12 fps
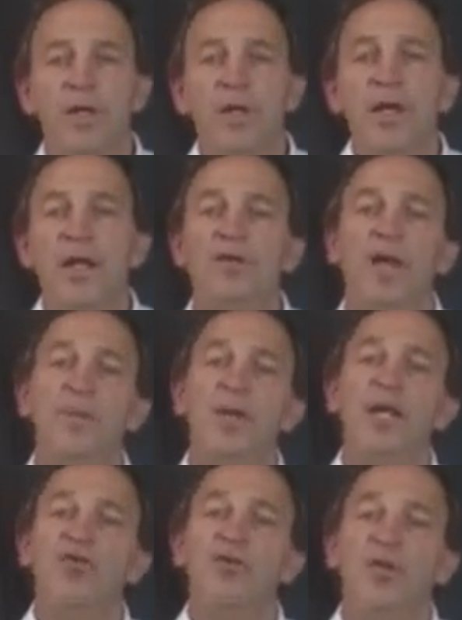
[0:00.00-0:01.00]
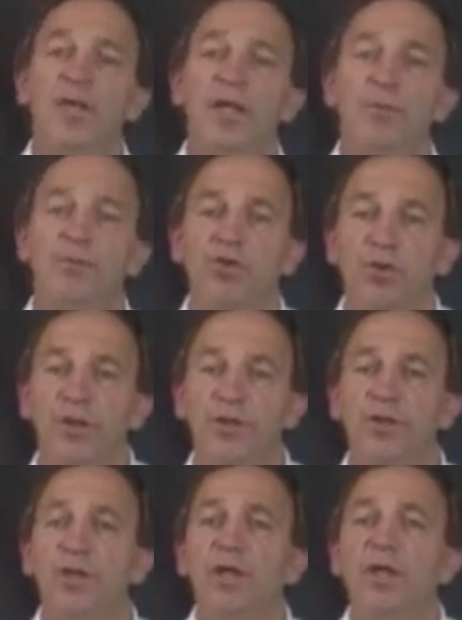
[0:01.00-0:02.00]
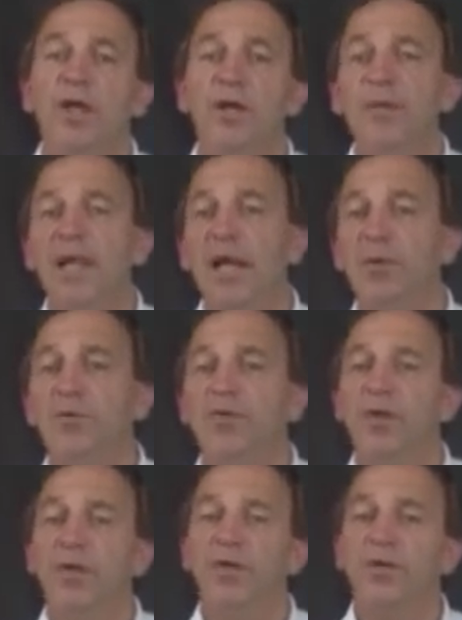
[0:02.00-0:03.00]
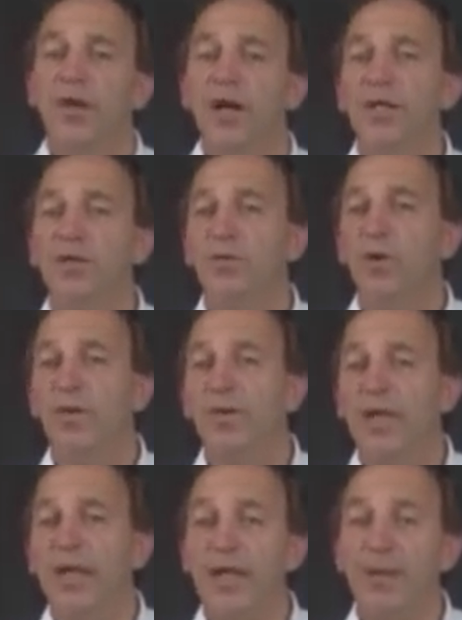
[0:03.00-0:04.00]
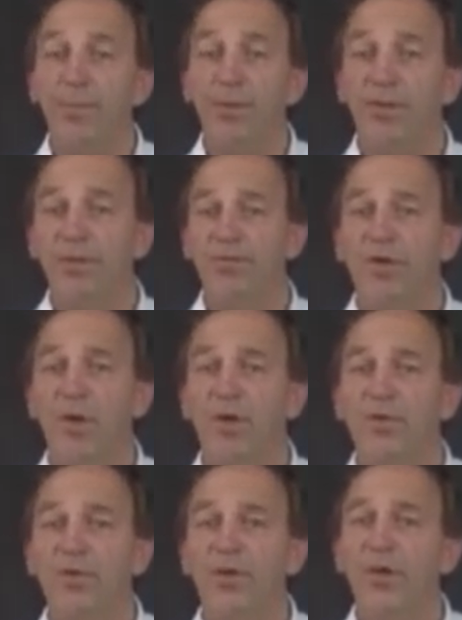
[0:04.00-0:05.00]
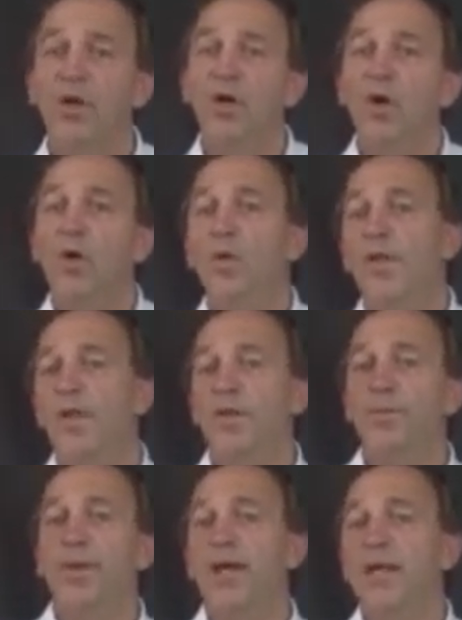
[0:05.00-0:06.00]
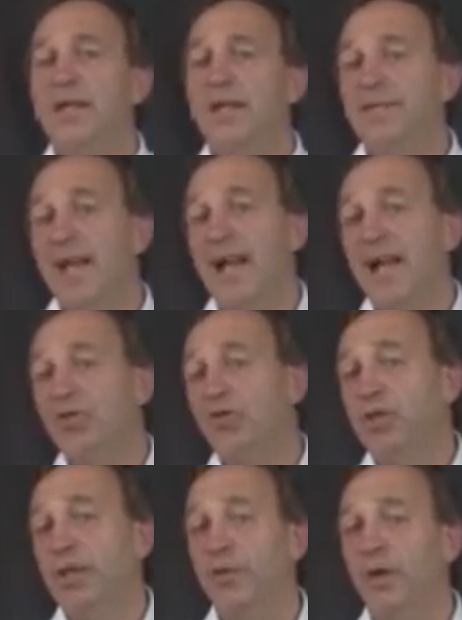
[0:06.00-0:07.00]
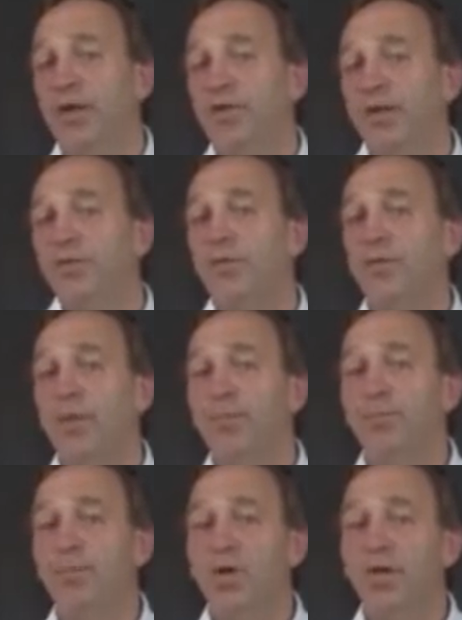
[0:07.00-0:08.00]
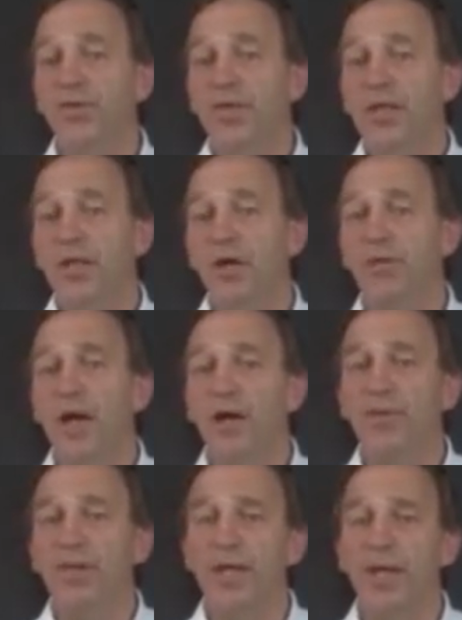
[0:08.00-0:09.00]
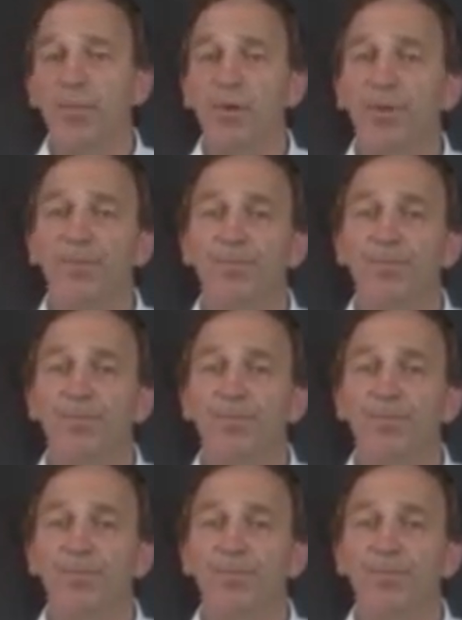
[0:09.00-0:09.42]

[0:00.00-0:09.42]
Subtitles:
Examination of the hip joint can be helpful in deciding whether the hip is involved or whether the pain is actually arising from the bursae around the hip.